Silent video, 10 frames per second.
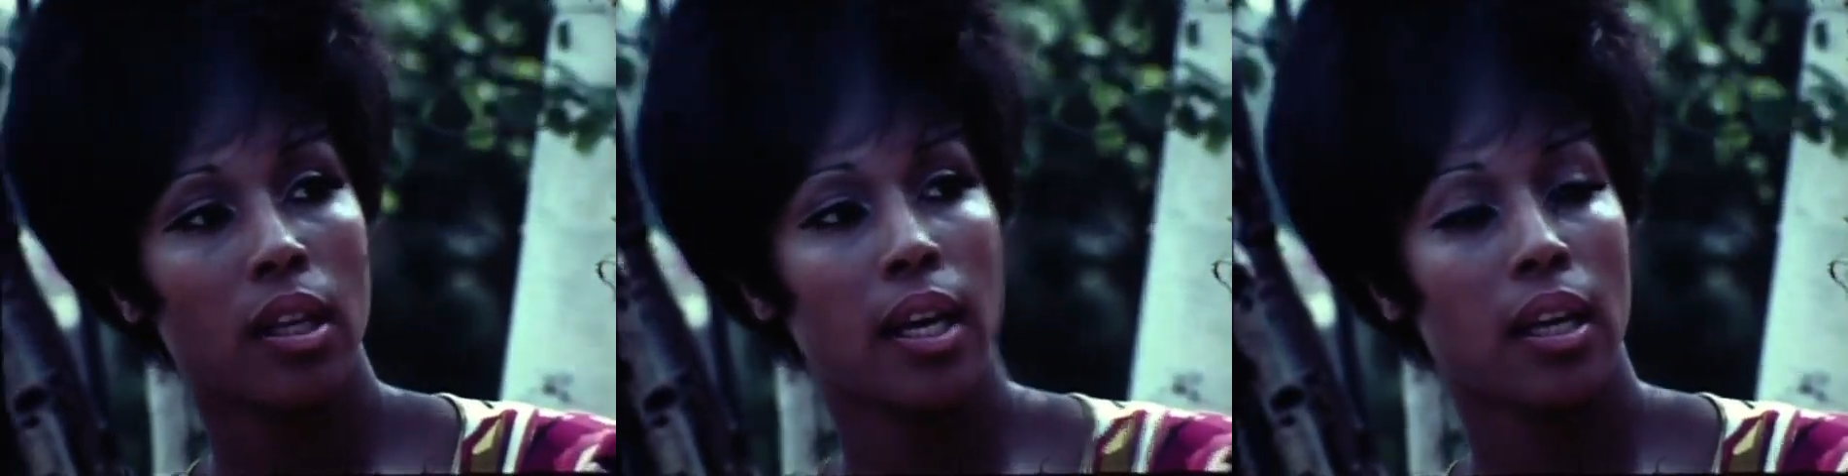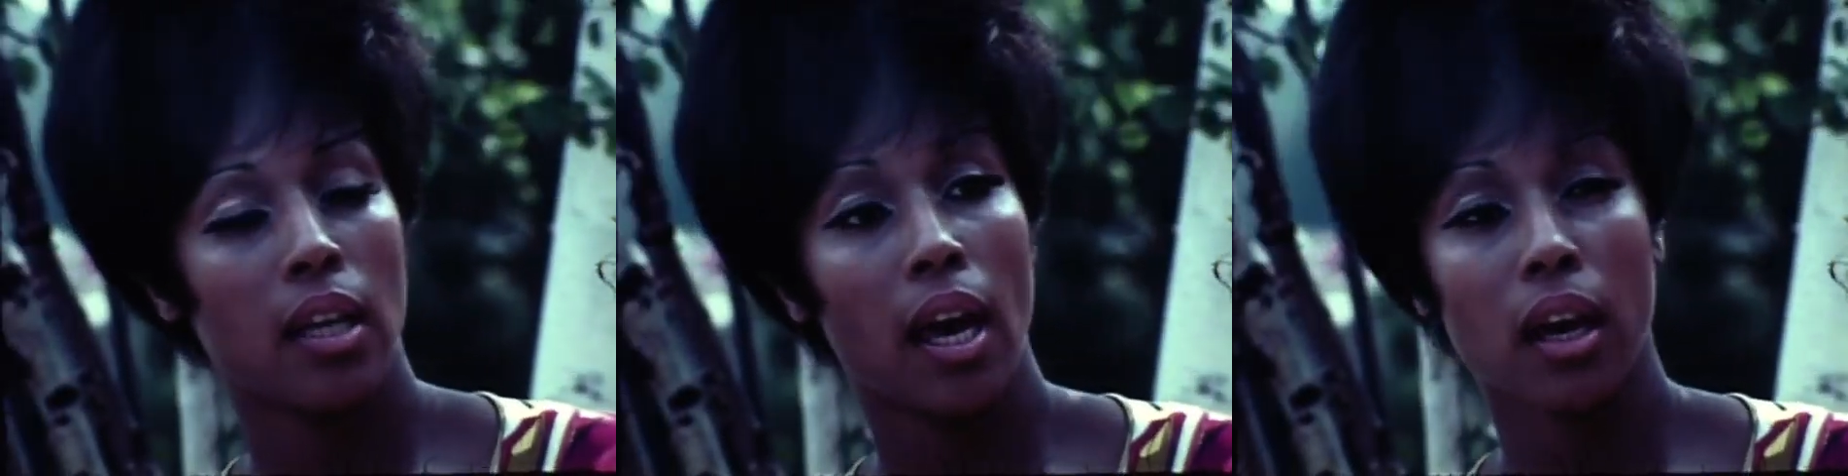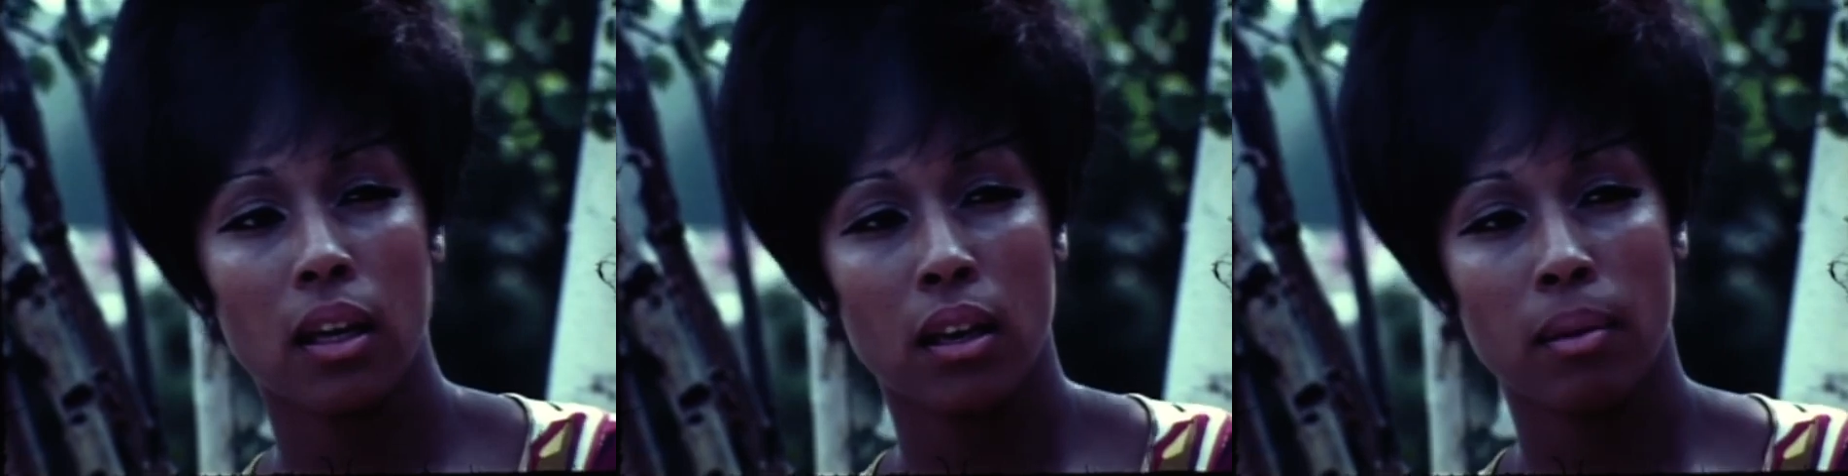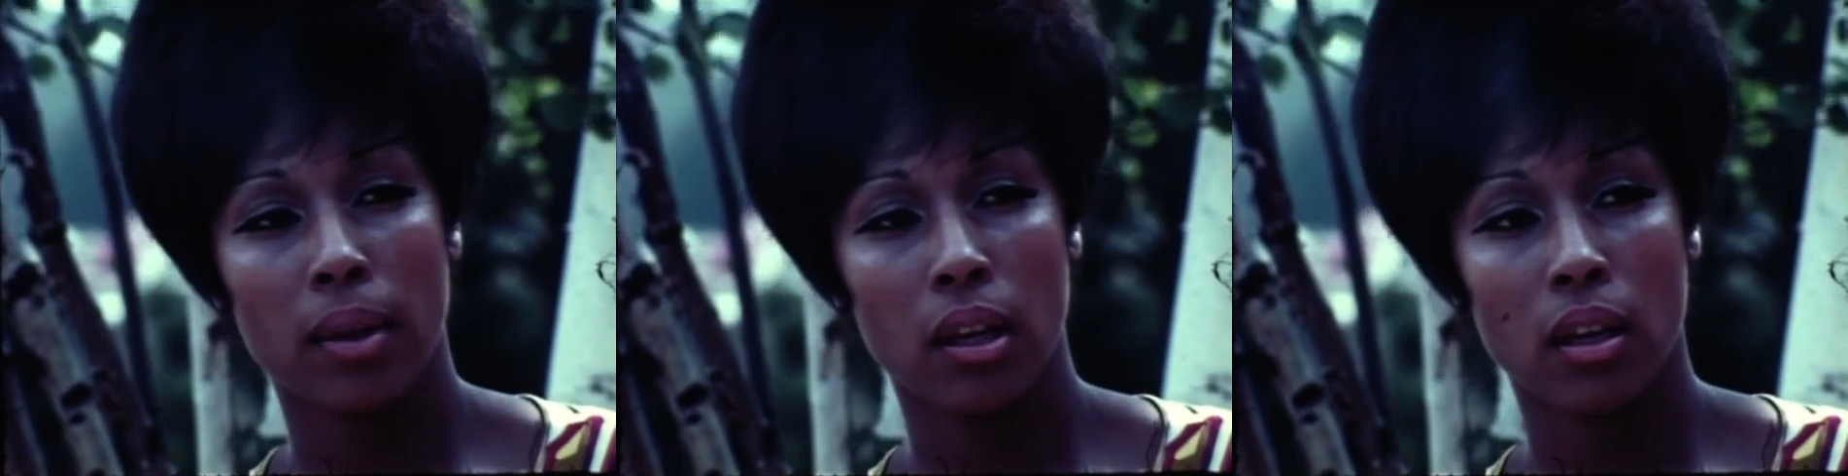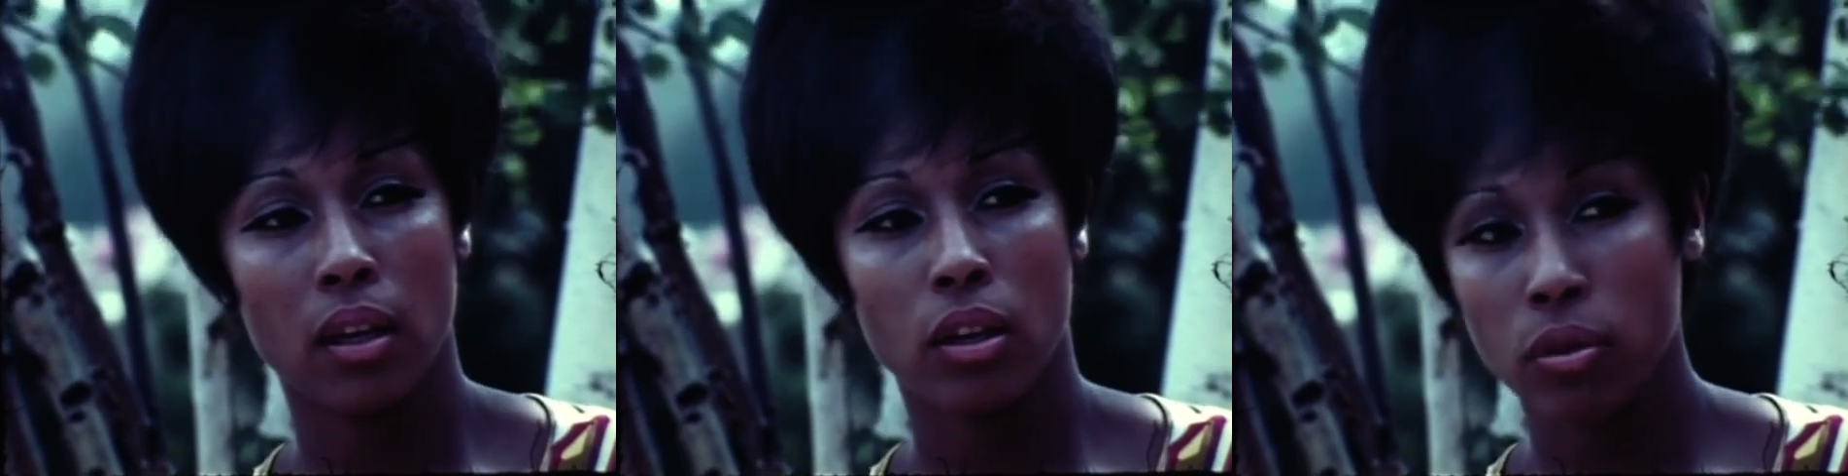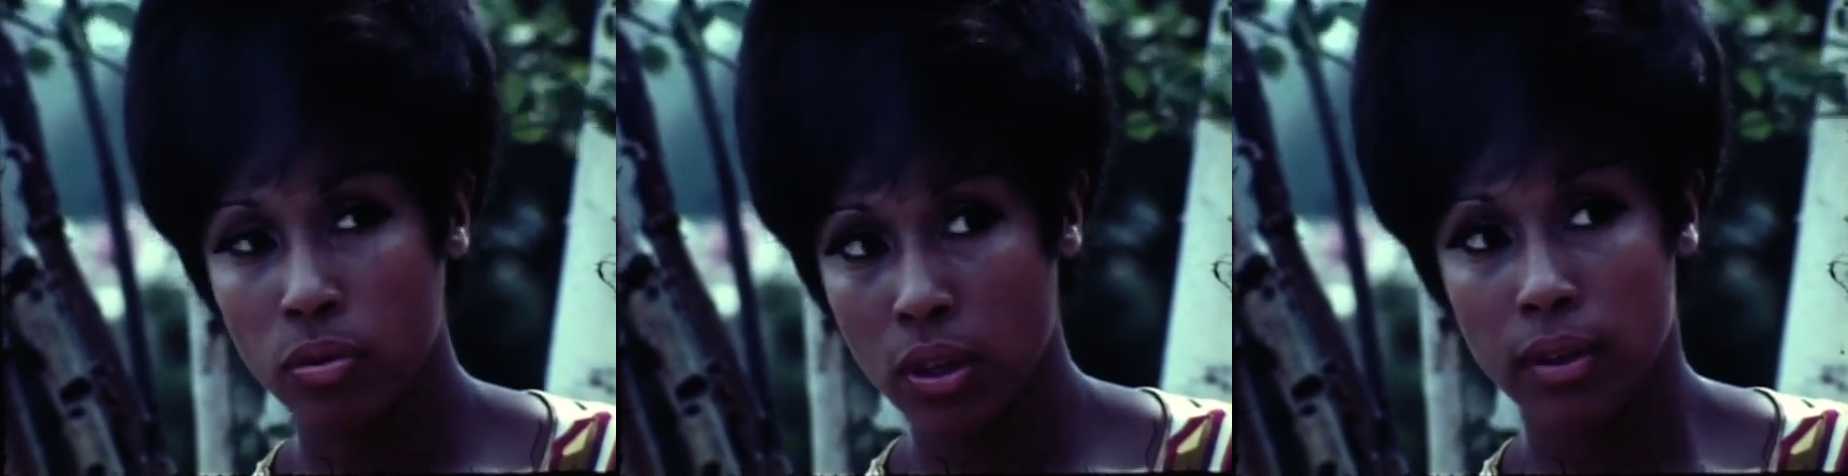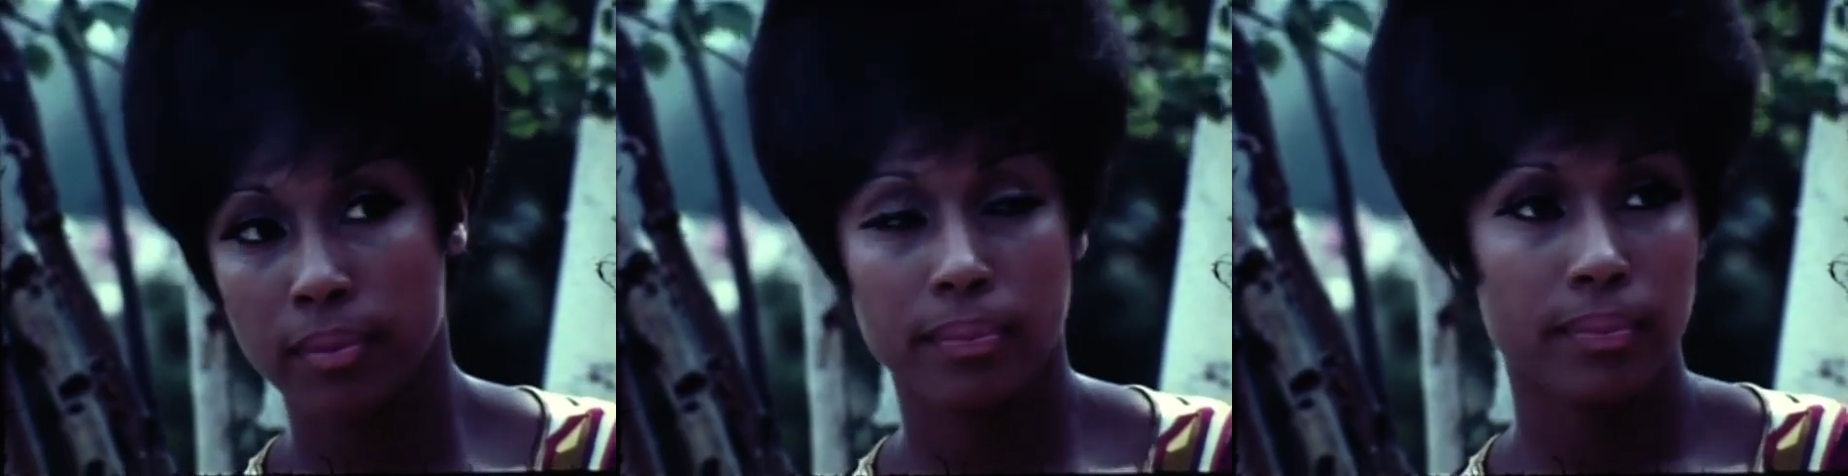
and Economic Union.